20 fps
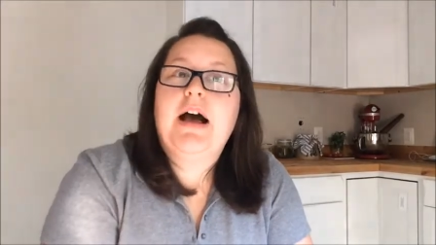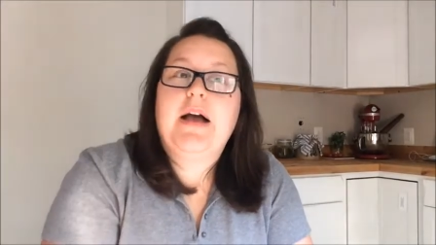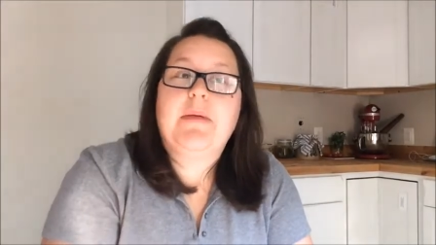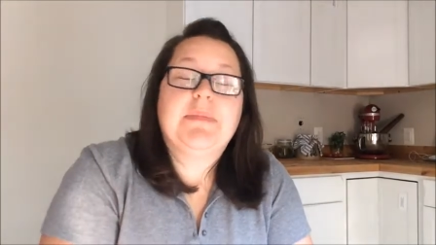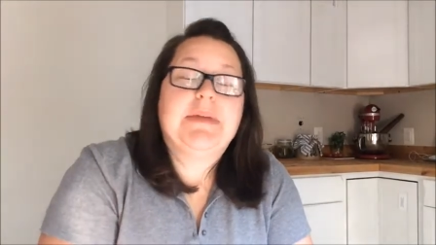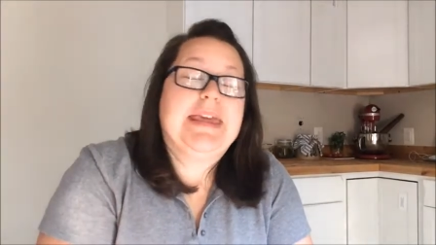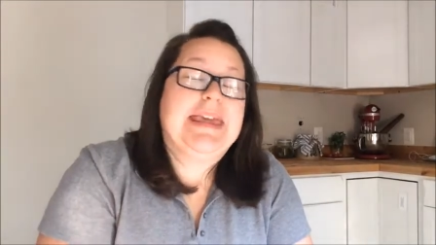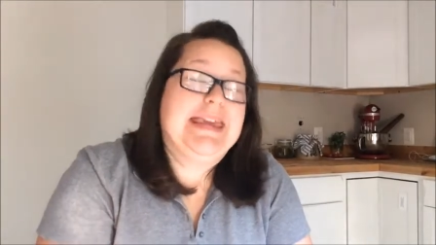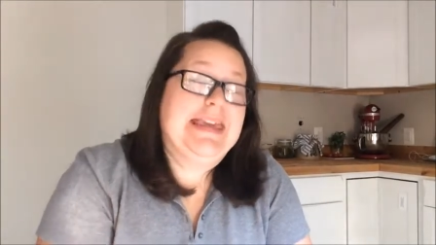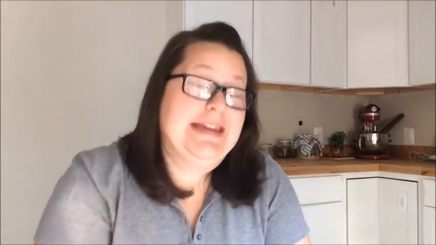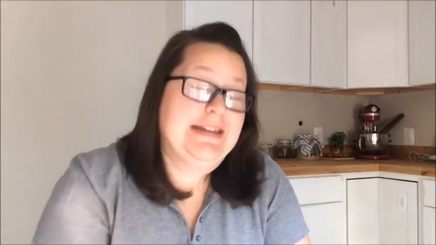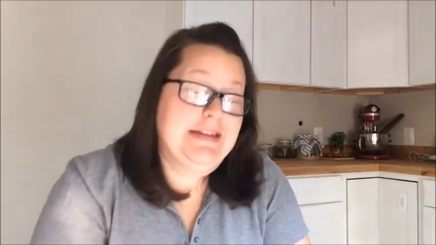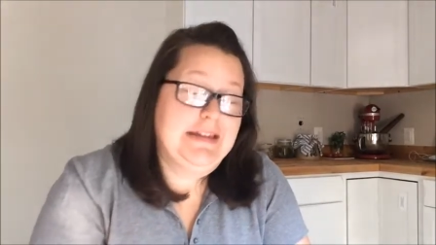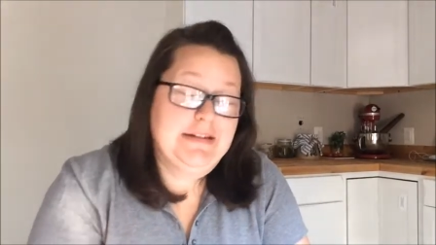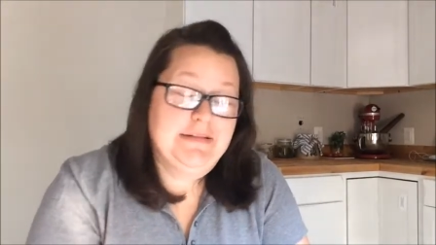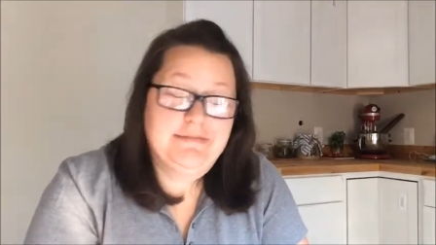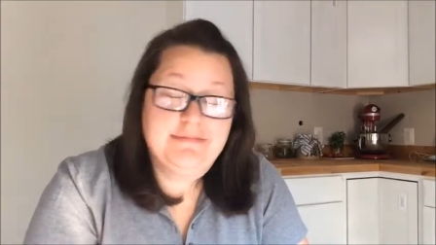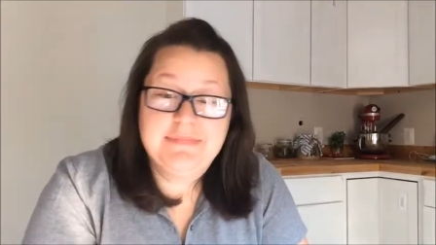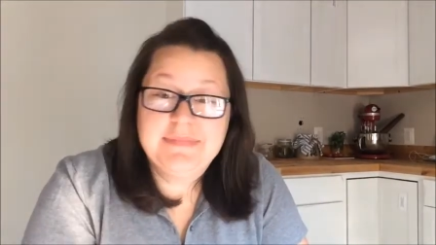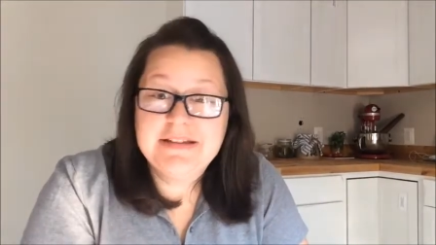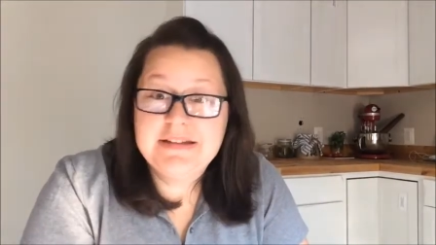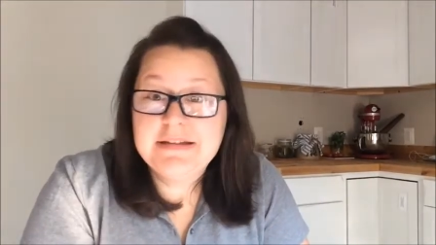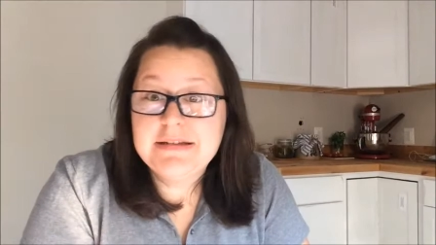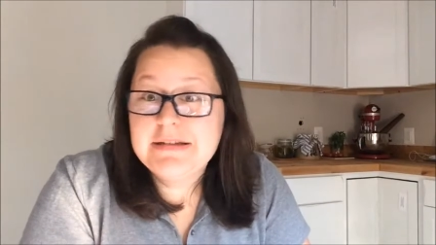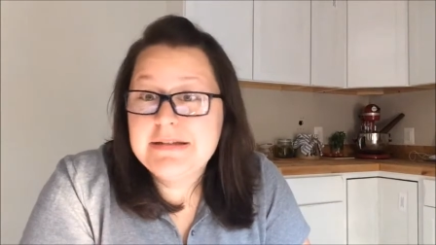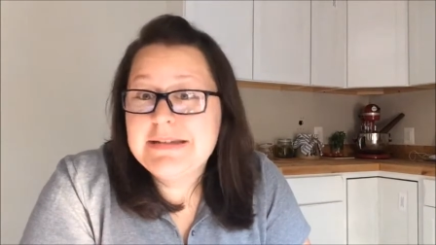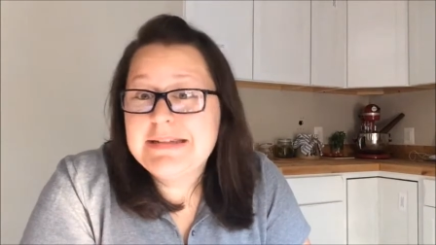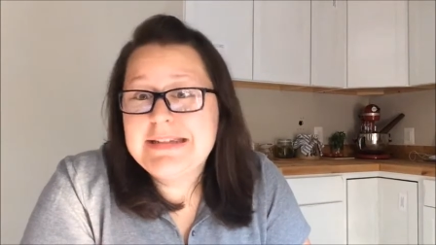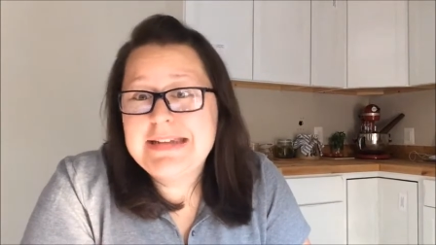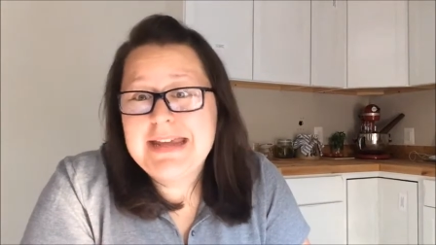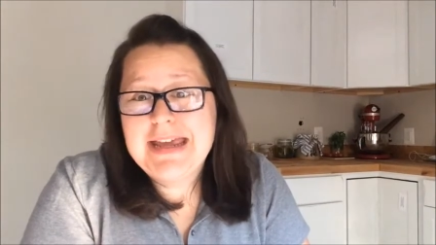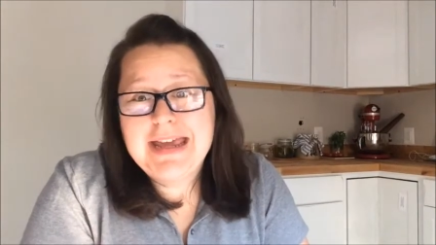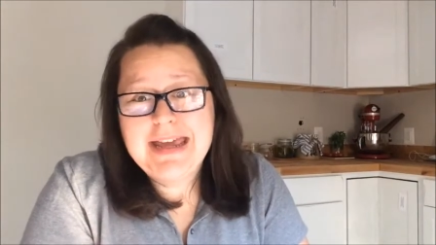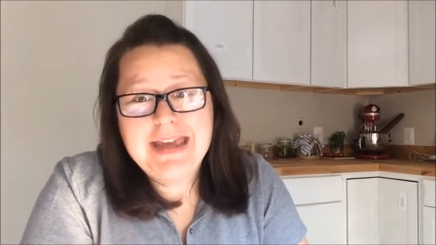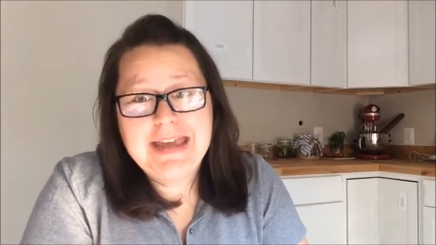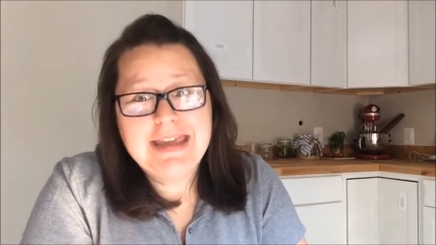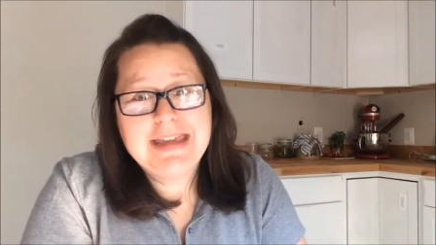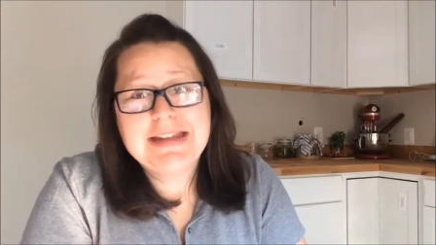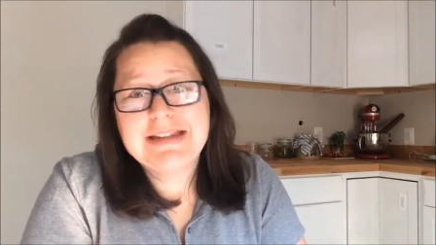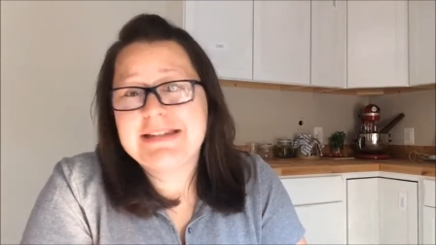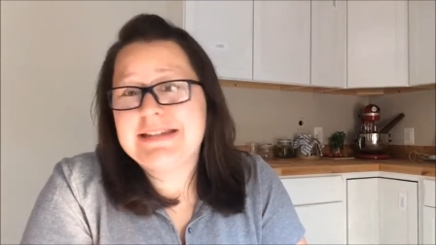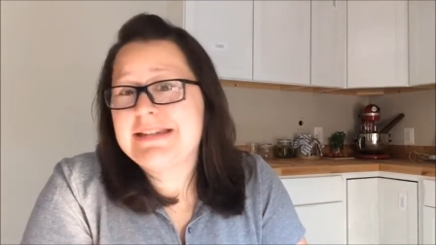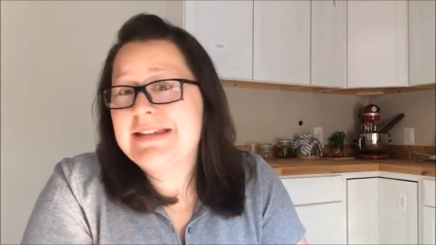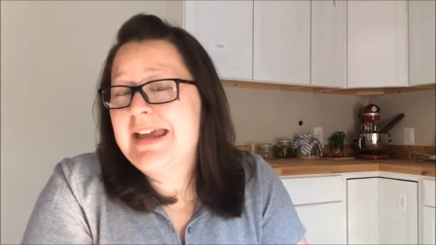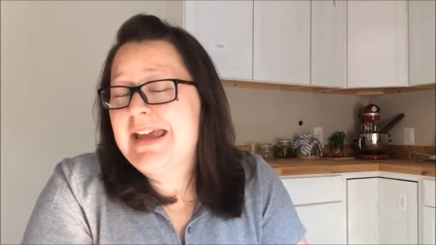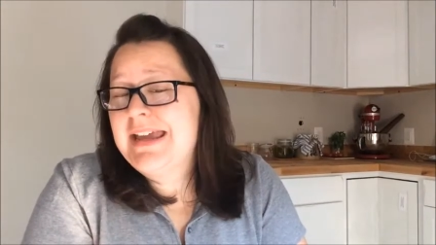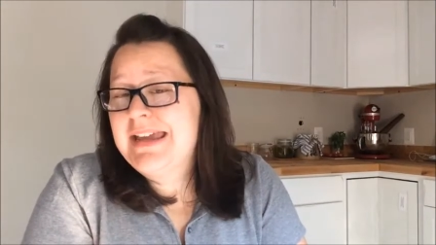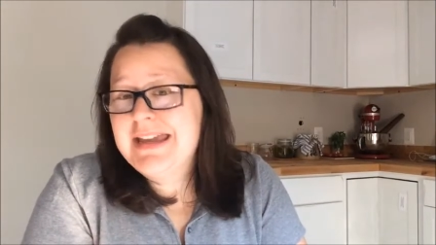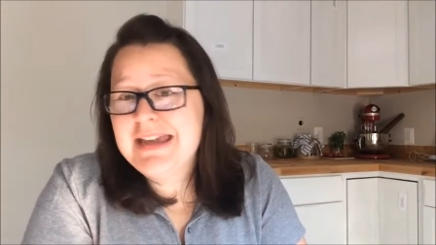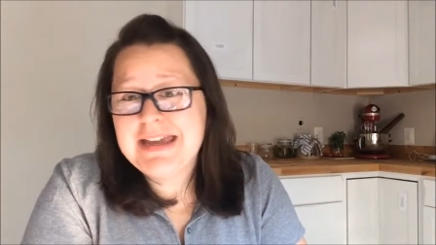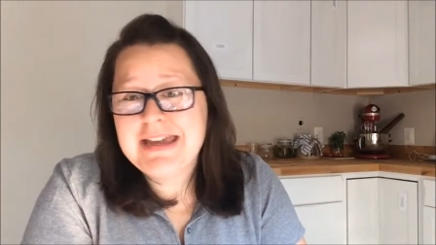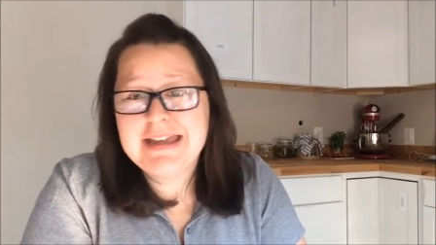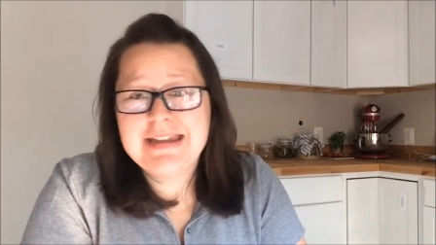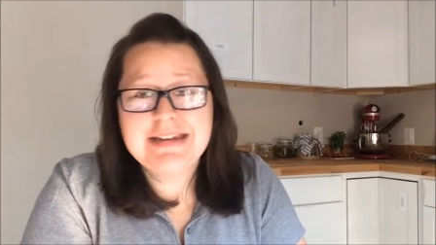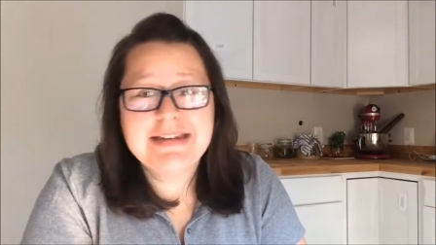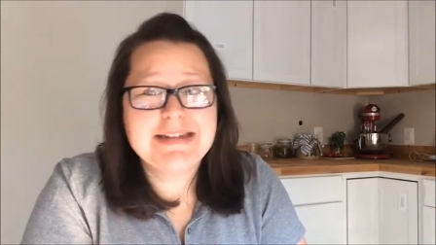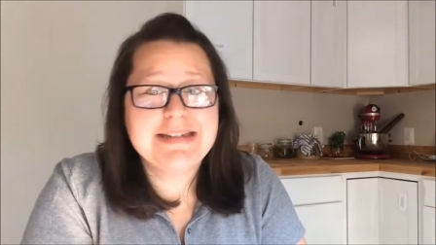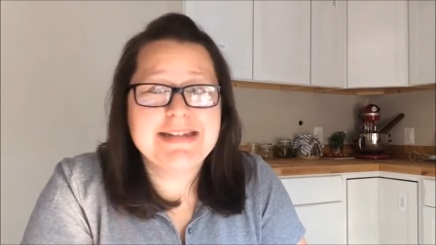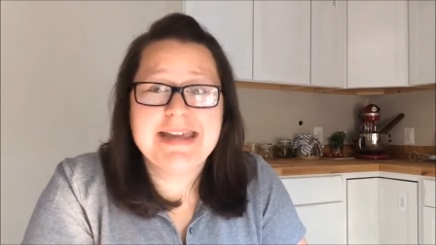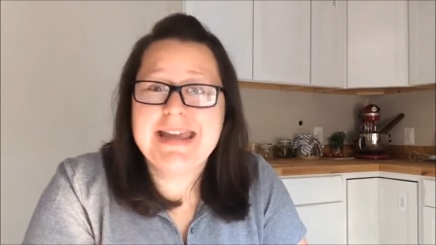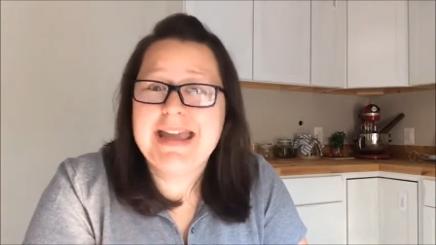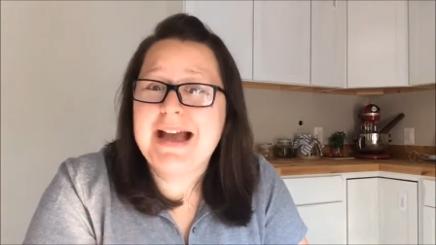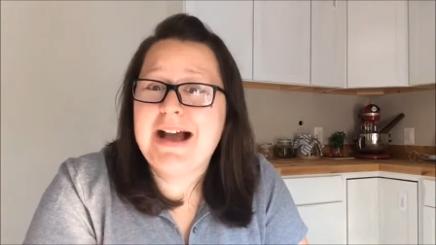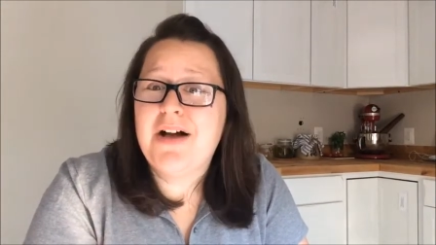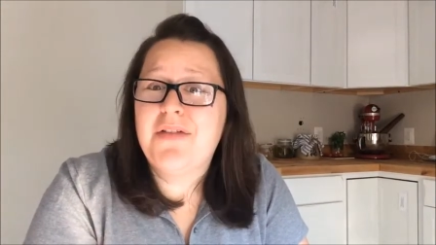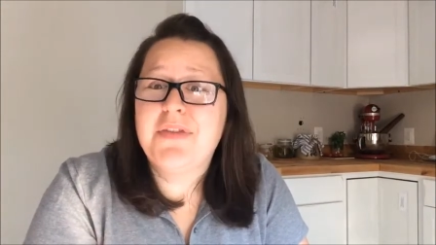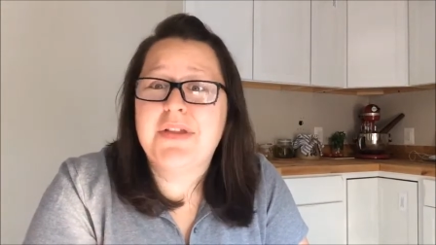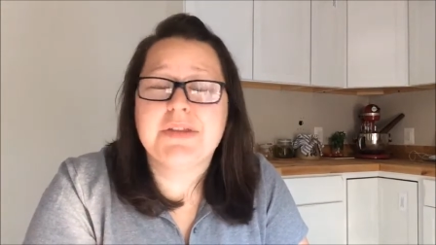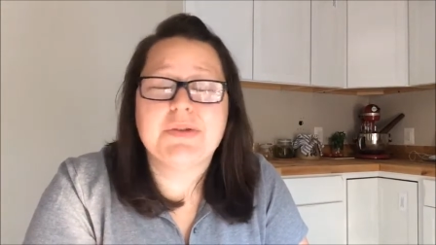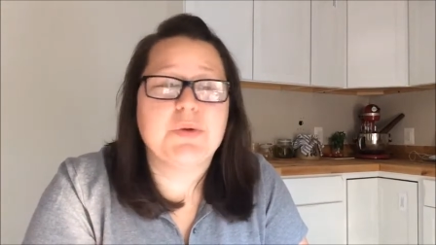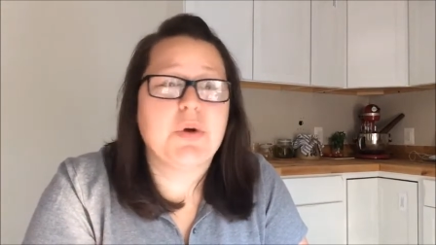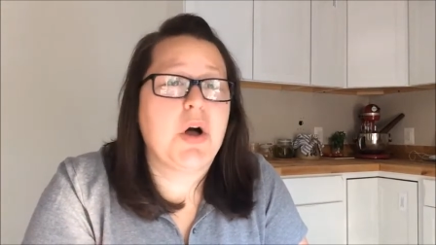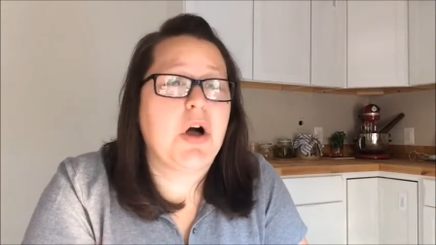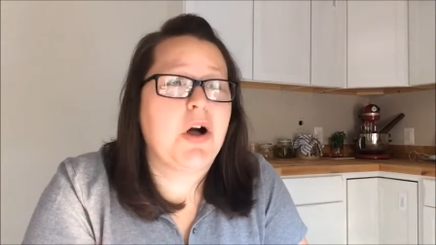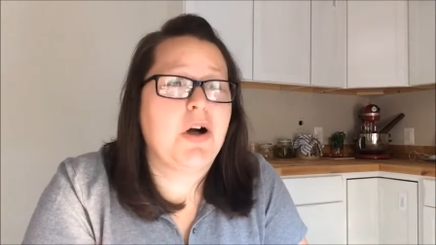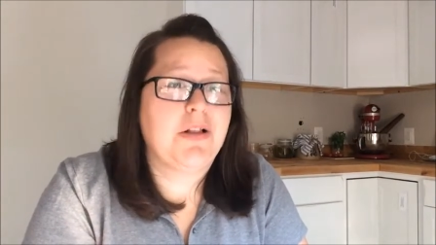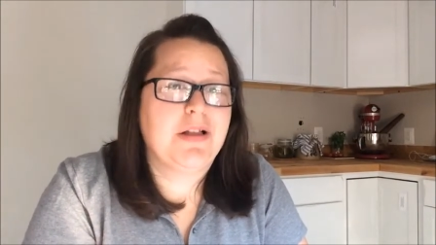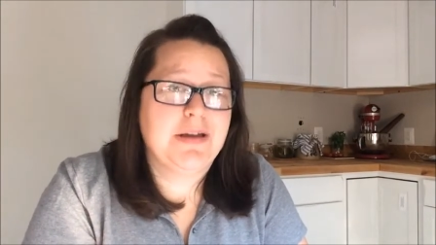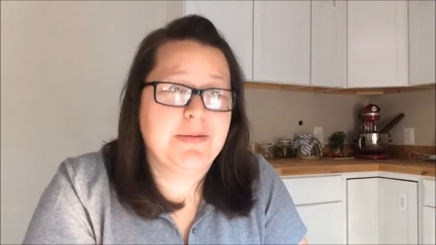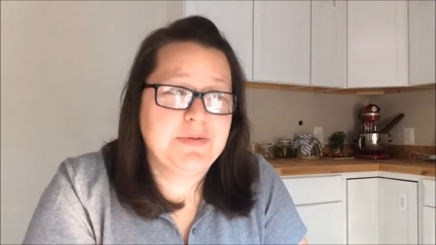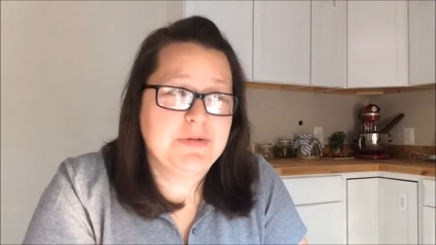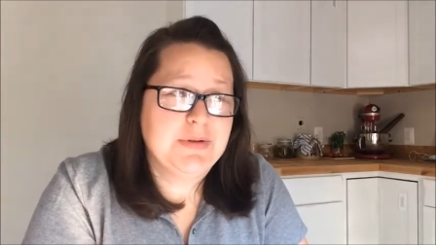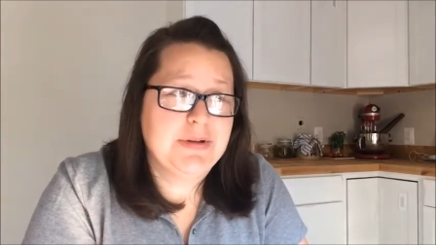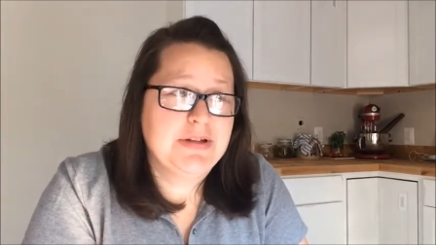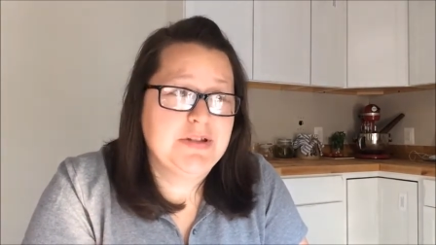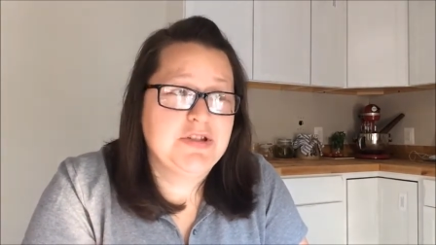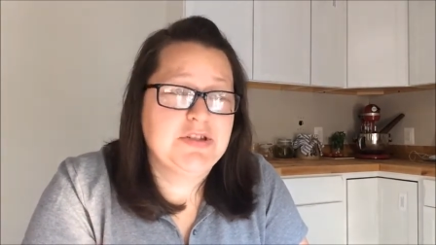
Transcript: I'm canning day, day in, day out. That's all I'm doing.